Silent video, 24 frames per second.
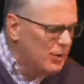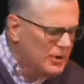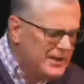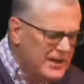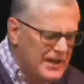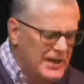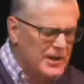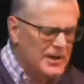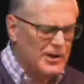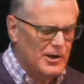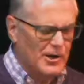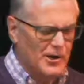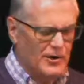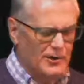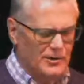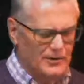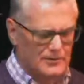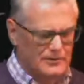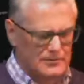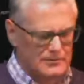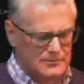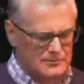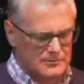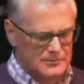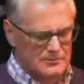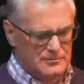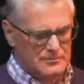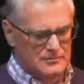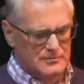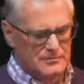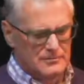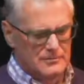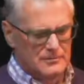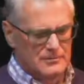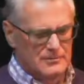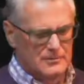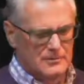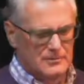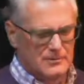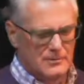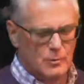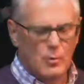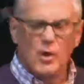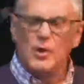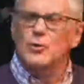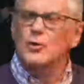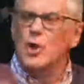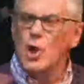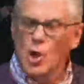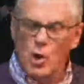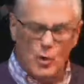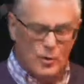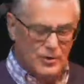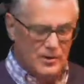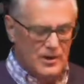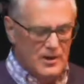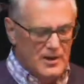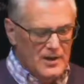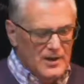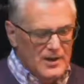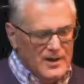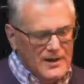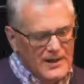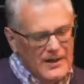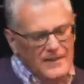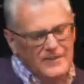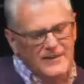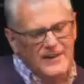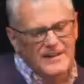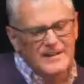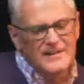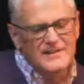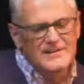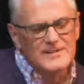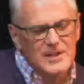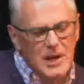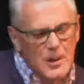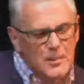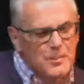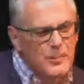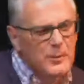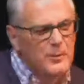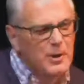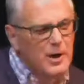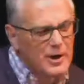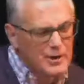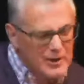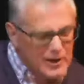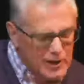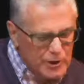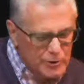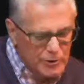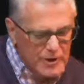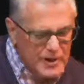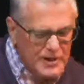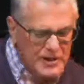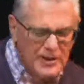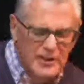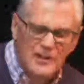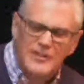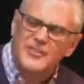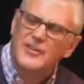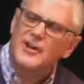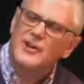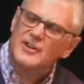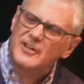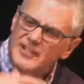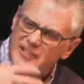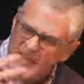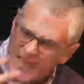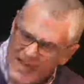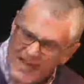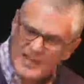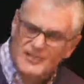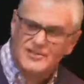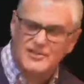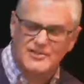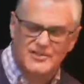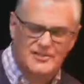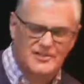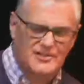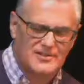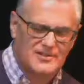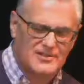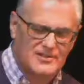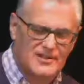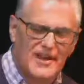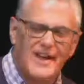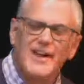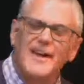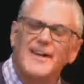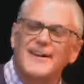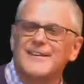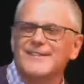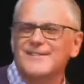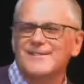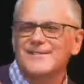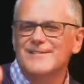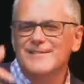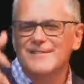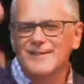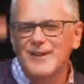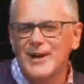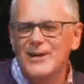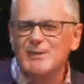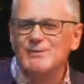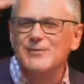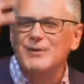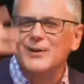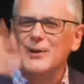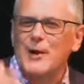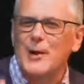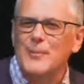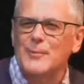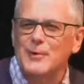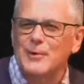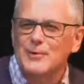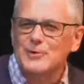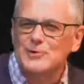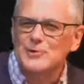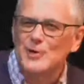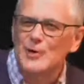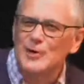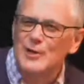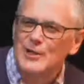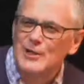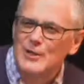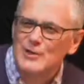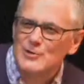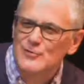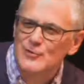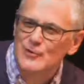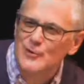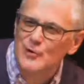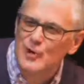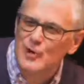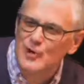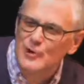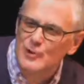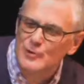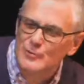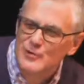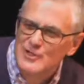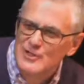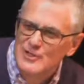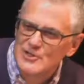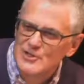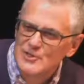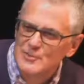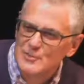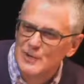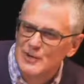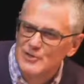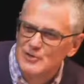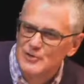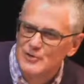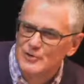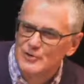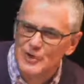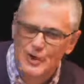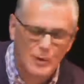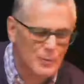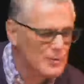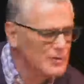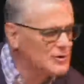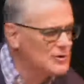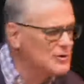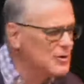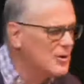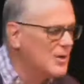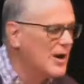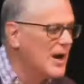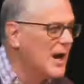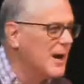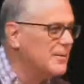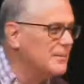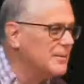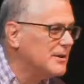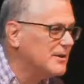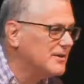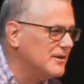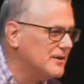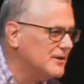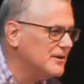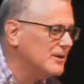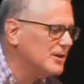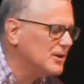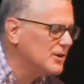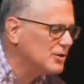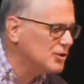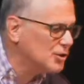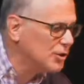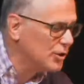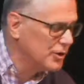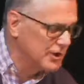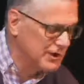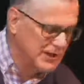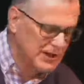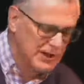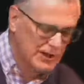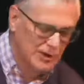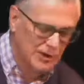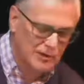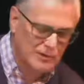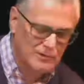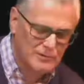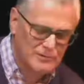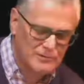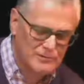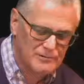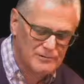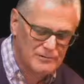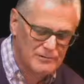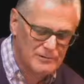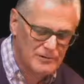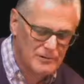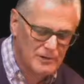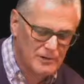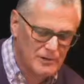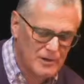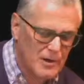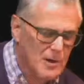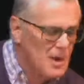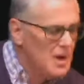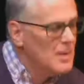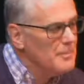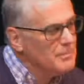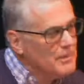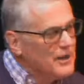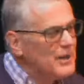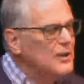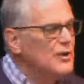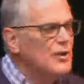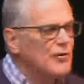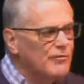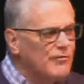here? Well, note, in the contemporary greeting, they're guests. Hey, thanks for coming and joining us for Don and Renee's special day. We're so happy that you're here. But in the